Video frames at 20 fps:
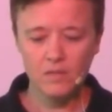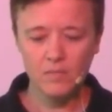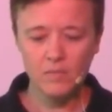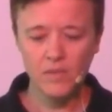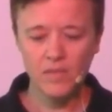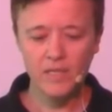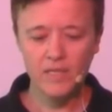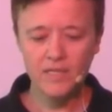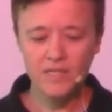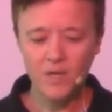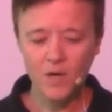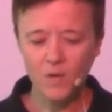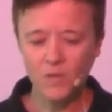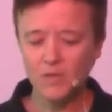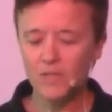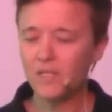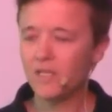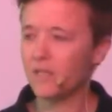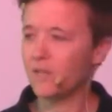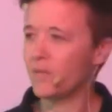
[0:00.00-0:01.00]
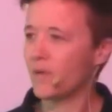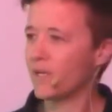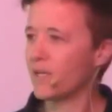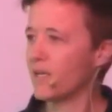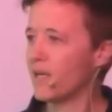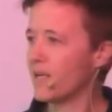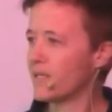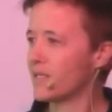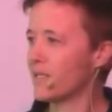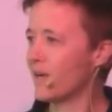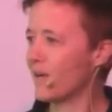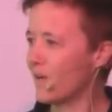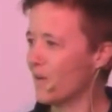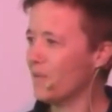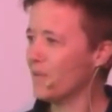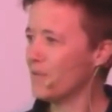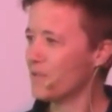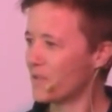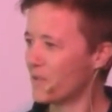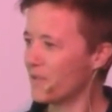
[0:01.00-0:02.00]
But it is only in recognizing our
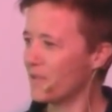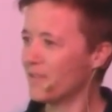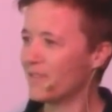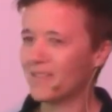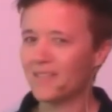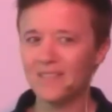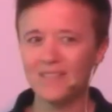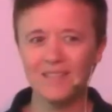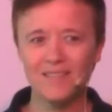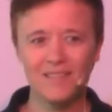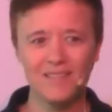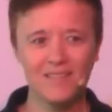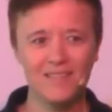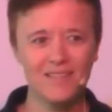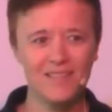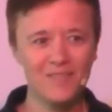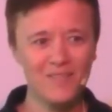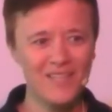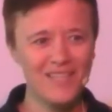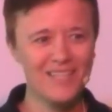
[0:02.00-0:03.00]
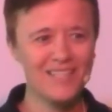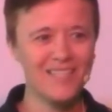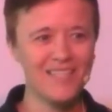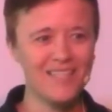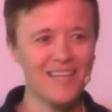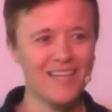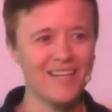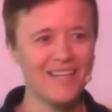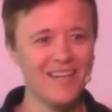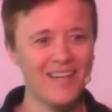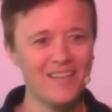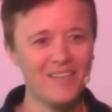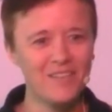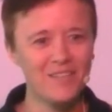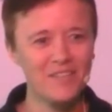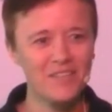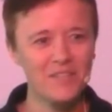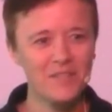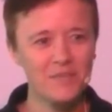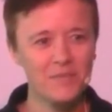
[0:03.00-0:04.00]
own truth that we can see that in
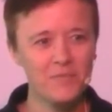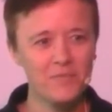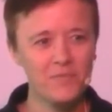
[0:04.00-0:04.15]
others.